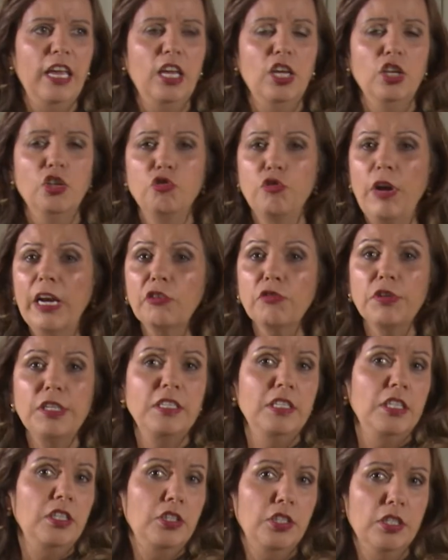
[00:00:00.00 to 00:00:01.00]
drug
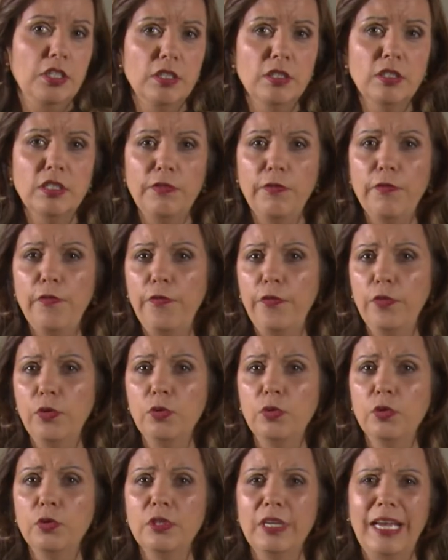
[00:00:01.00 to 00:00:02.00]
residues in
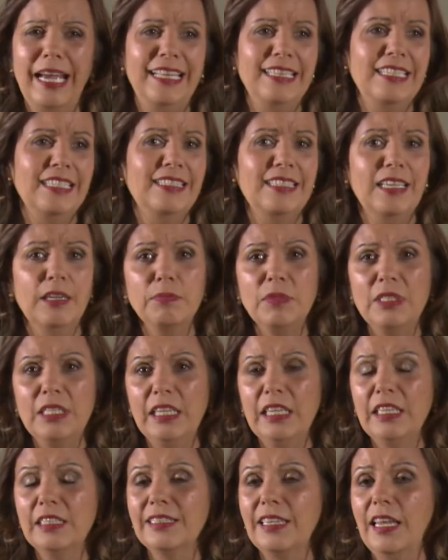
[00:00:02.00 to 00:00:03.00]
food,
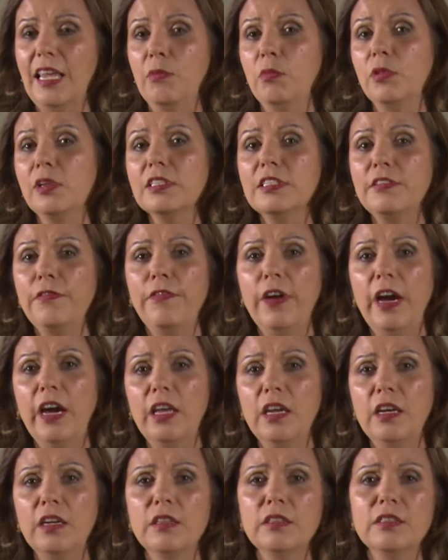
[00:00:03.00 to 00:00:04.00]
antiseptics,
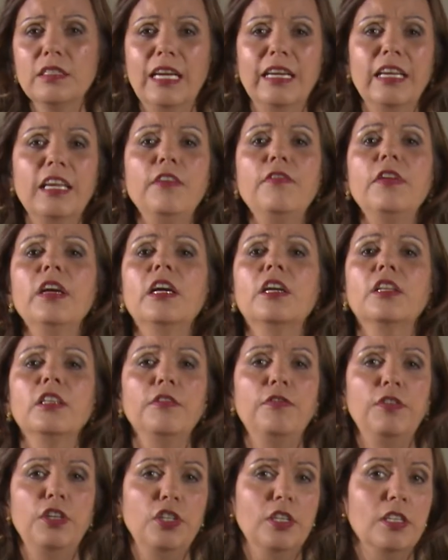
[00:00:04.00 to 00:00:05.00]
emulsifiers, and even
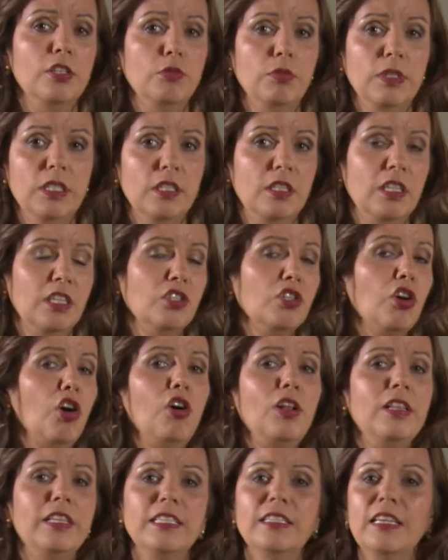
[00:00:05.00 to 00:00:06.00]
artificial sweeteners.
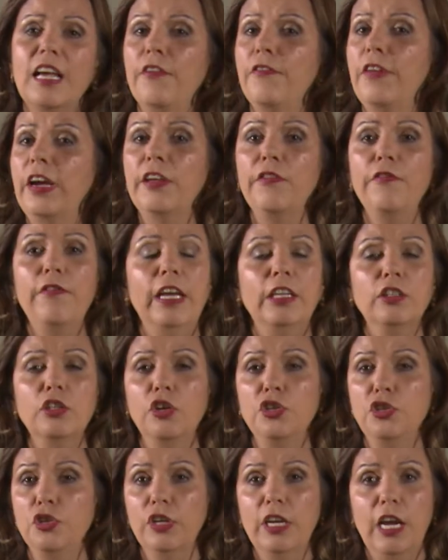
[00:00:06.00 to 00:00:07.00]
All these have an effect
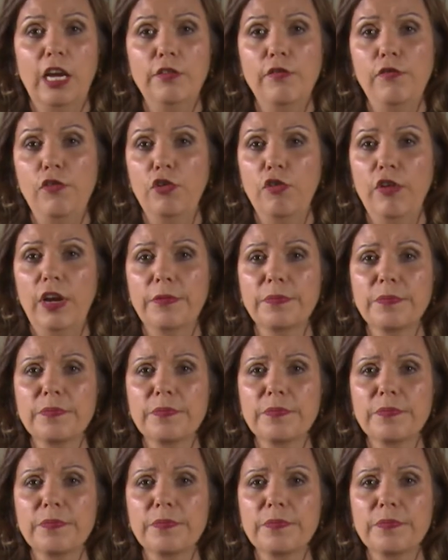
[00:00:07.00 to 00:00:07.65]
on your gut flora.